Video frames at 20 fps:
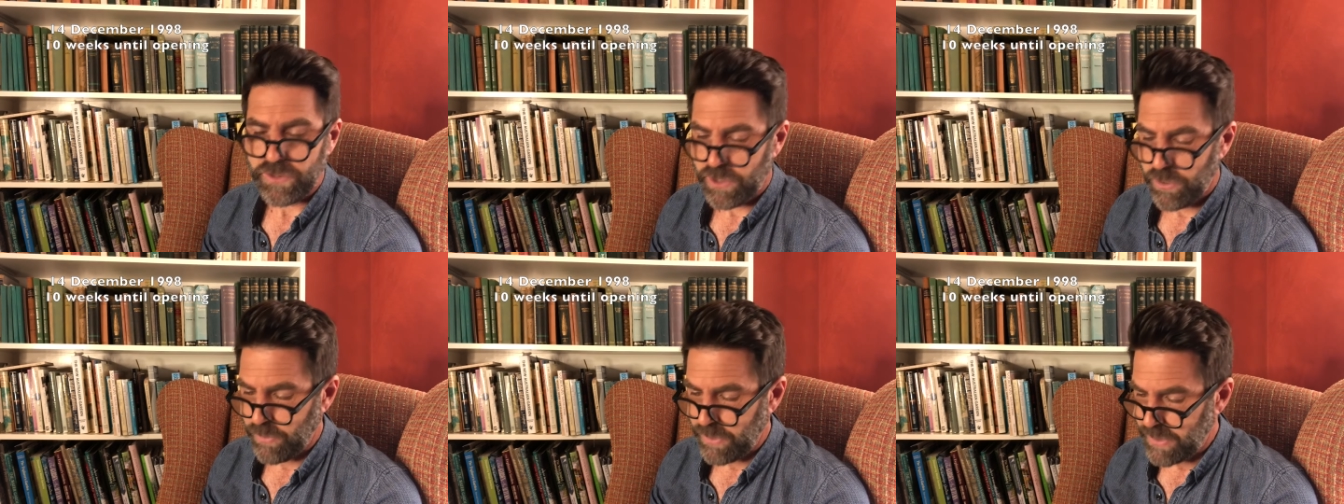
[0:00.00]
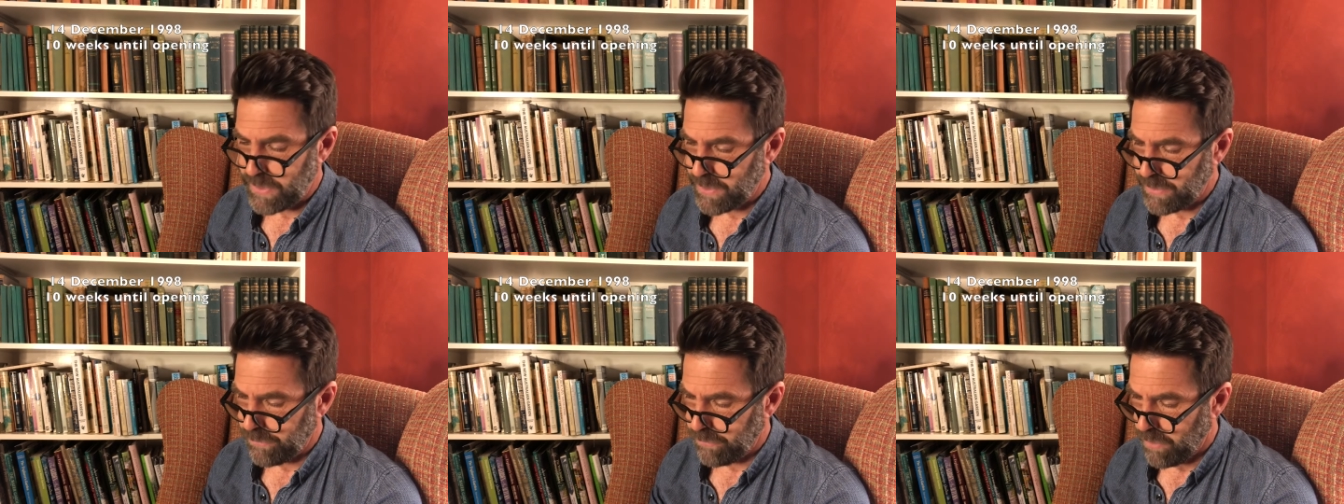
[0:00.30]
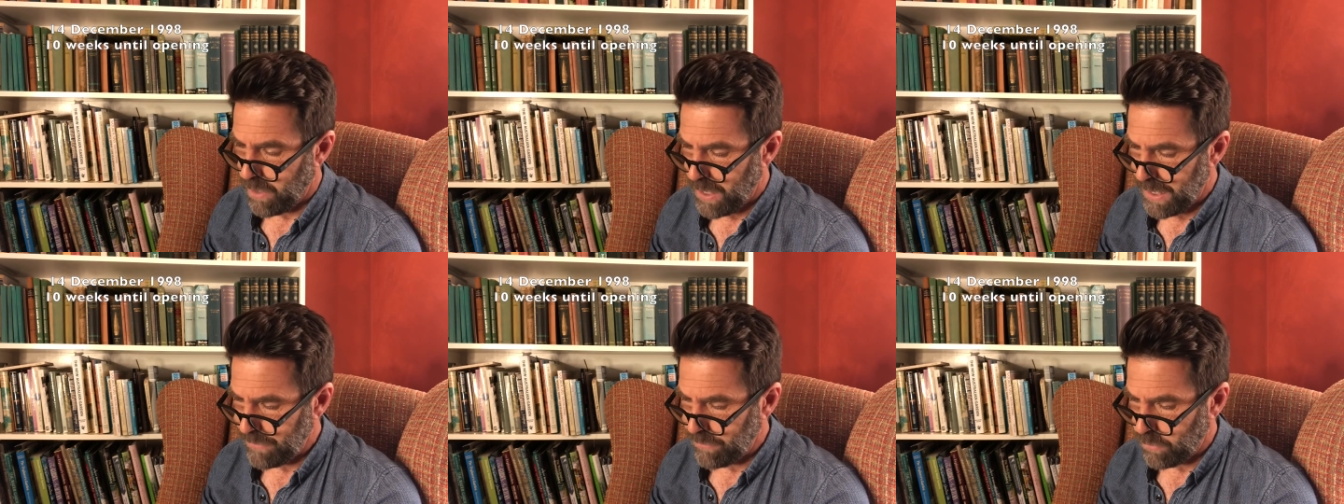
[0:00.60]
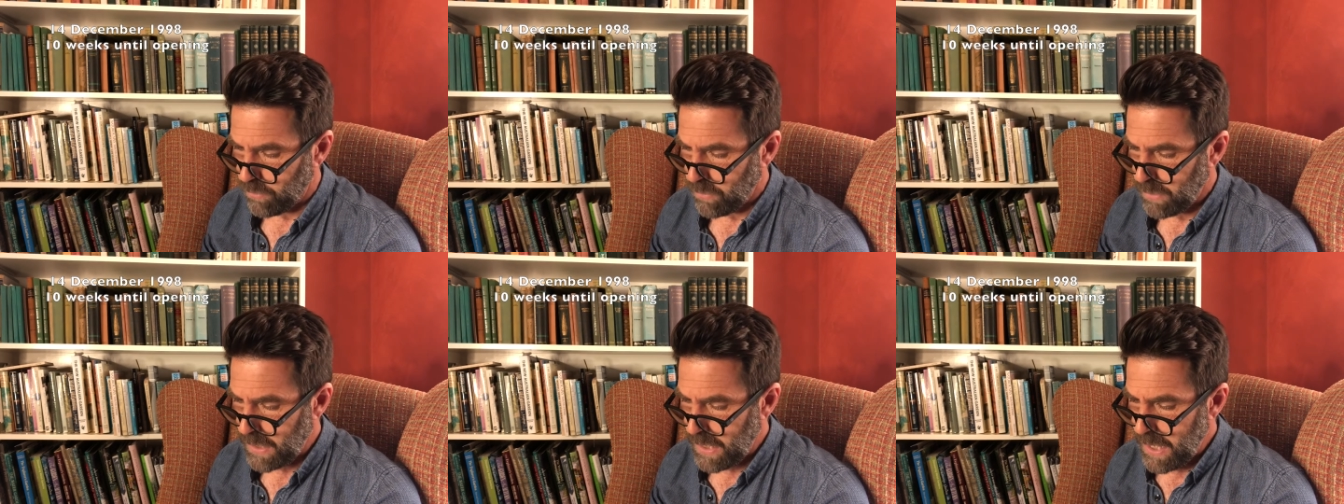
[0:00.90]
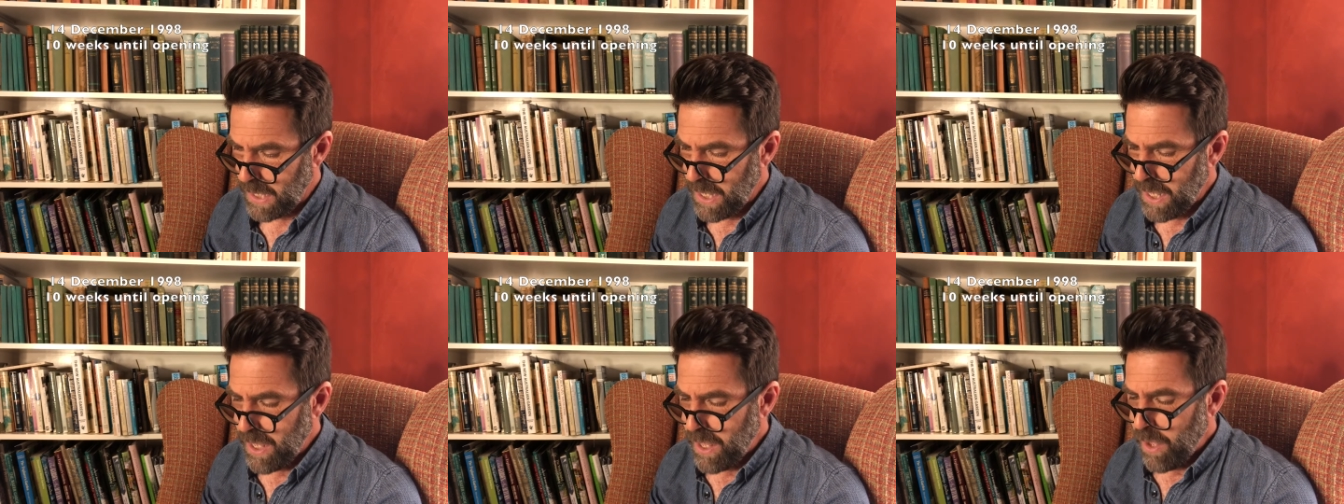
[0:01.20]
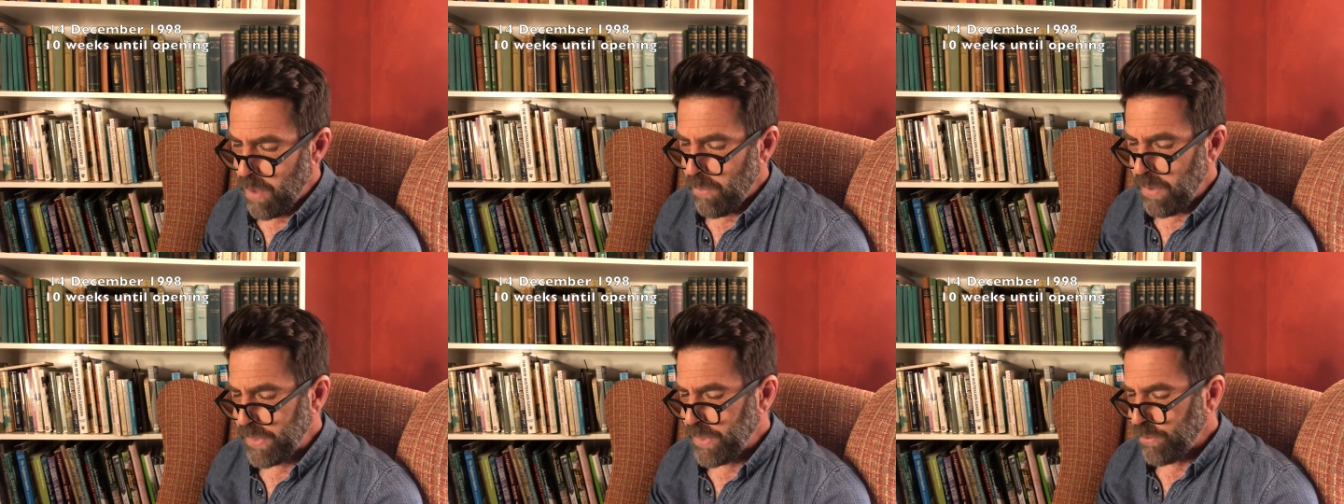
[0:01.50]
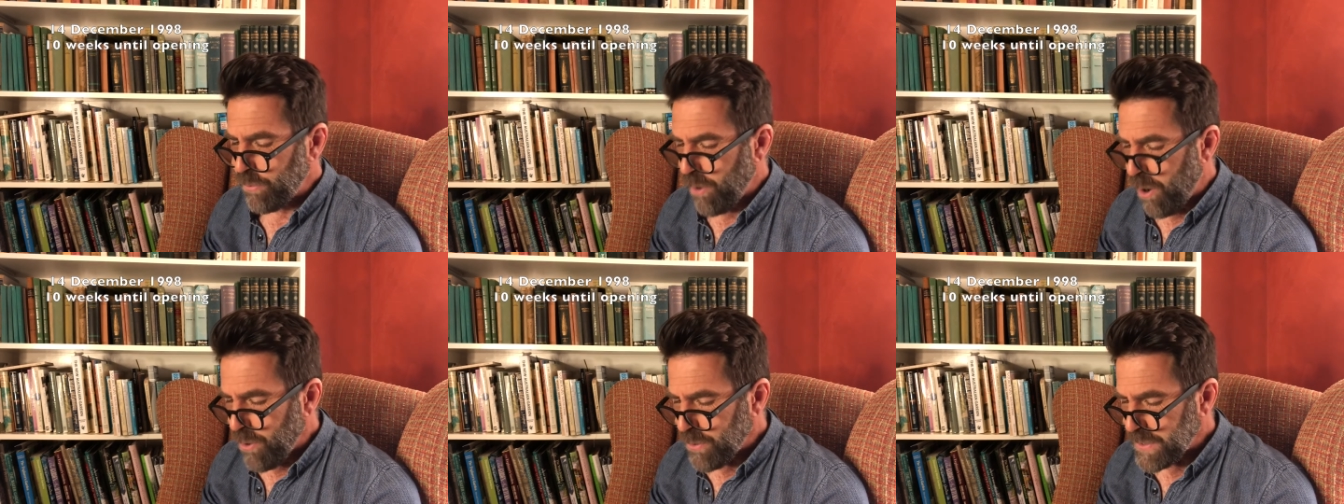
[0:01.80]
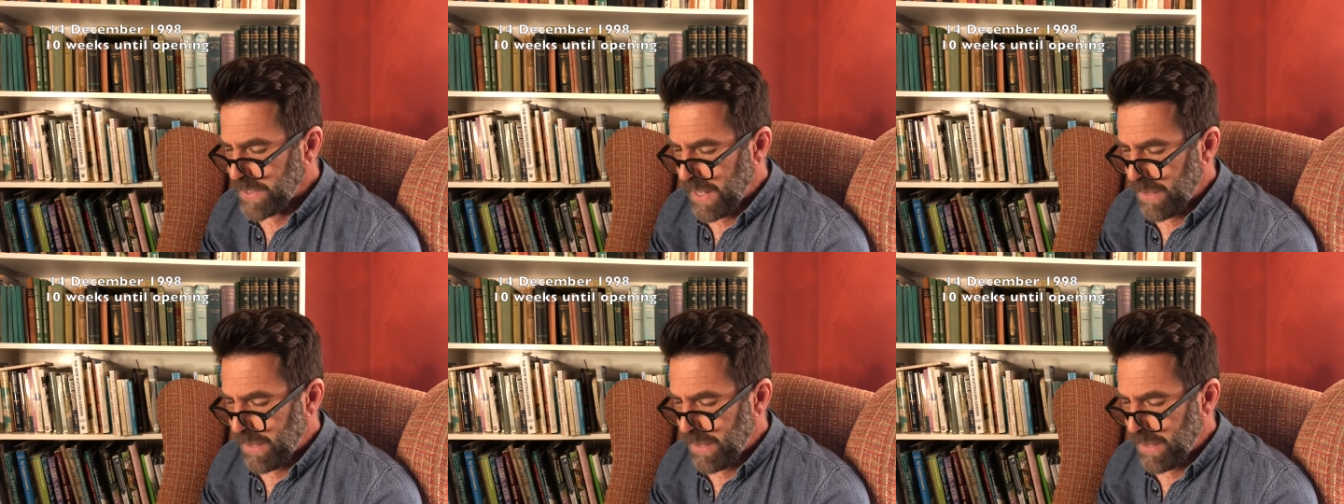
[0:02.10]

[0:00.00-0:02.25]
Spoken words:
to its survival. But the rose